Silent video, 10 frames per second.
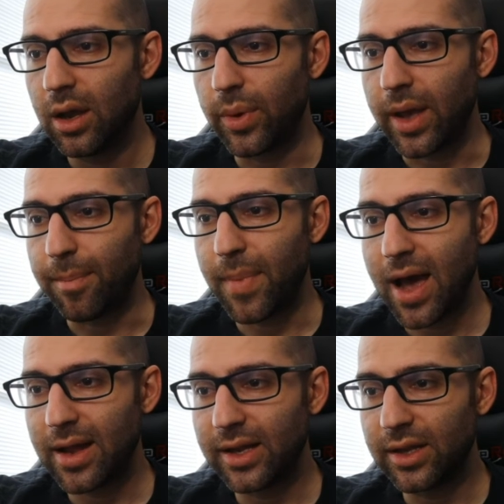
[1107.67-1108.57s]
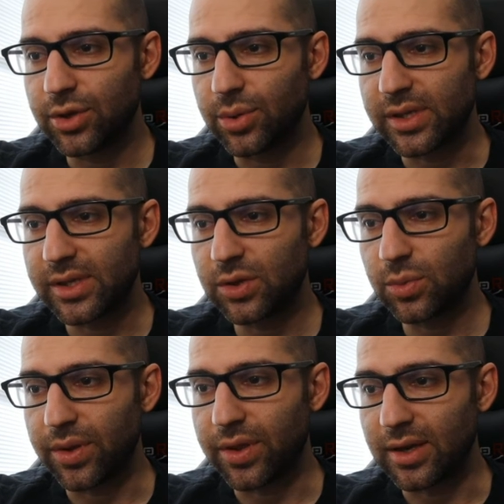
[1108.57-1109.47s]
We get Matt in to assist
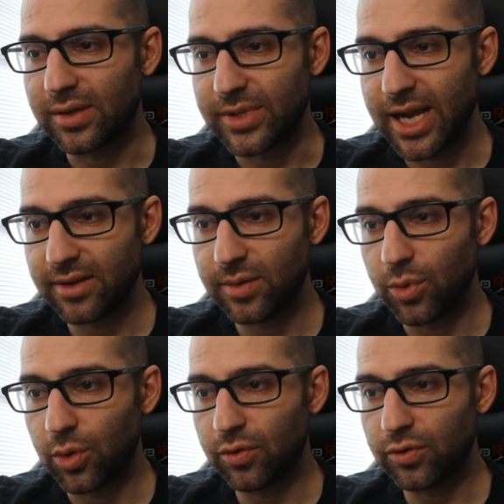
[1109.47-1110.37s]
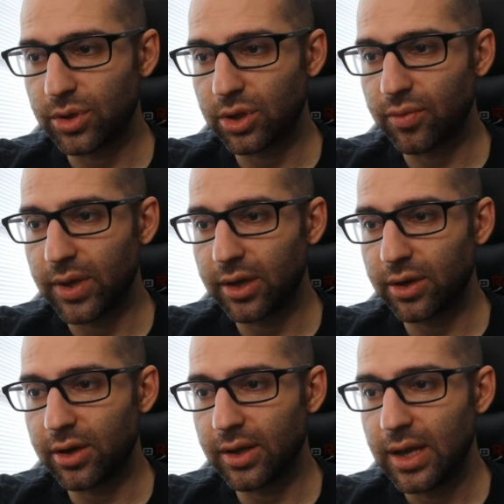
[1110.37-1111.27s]
with some tandem moves, which look really
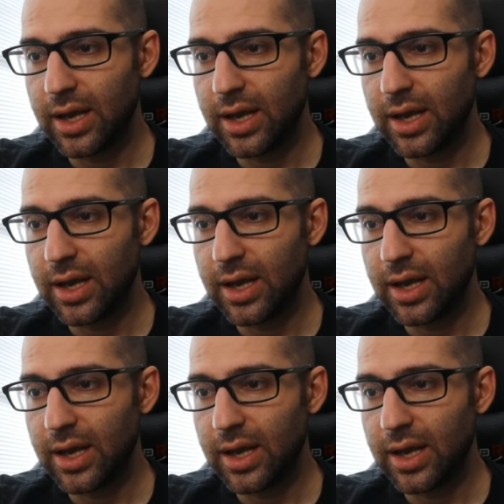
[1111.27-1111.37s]
good.